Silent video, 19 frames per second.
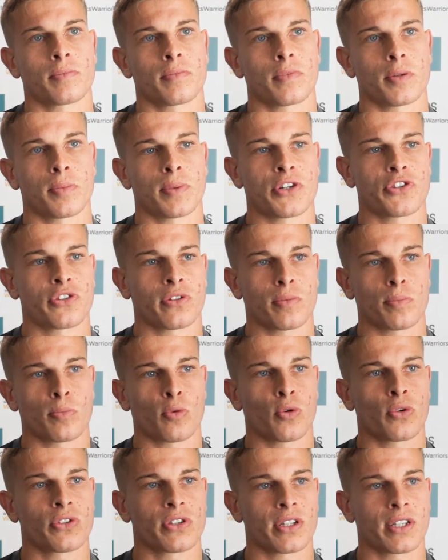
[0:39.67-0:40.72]
pendulum
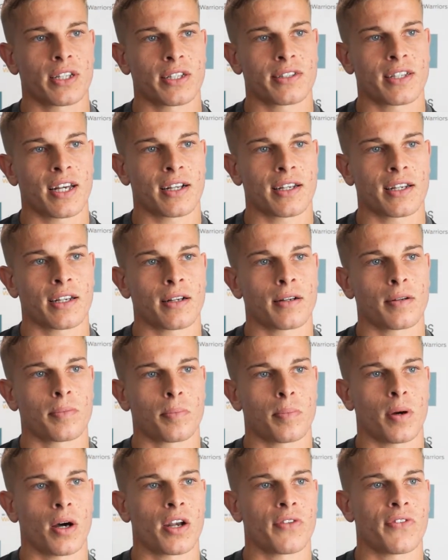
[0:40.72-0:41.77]
more into the attacking
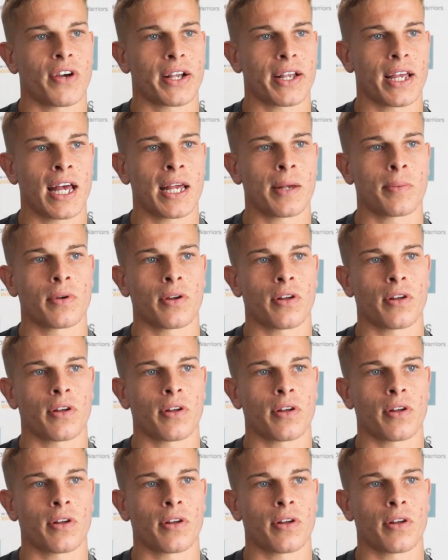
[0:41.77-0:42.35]
part of our game,